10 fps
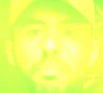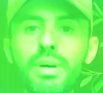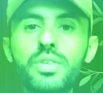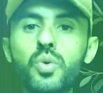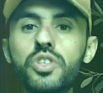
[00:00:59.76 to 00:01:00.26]

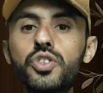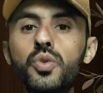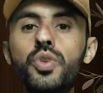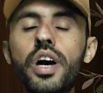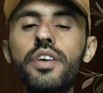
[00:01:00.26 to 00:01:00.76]
But once
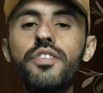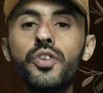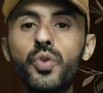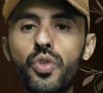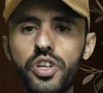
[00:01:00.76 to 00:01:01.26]
you dive
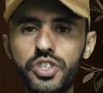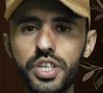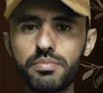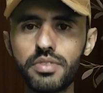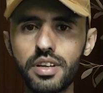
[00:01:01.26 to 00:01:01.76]
into the
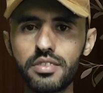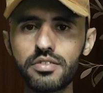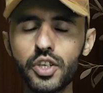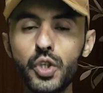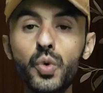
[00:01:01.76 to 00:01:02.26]

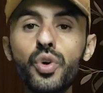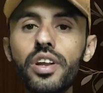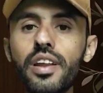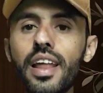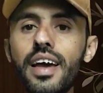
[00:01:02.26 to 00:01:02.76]
chapters, you
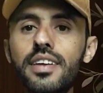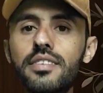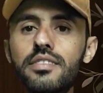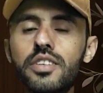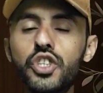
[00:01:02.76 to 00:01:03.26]

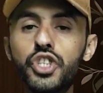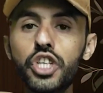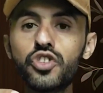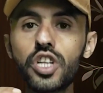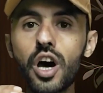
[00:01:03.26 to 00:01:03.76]
realize
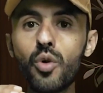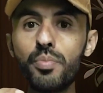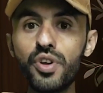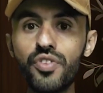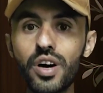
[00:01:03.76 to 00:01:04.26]
just how
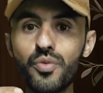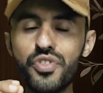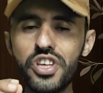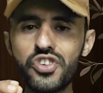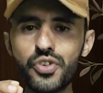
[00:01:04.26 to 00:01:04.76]

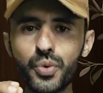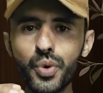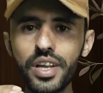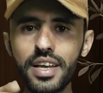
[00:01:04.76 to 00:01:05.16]
profound this rule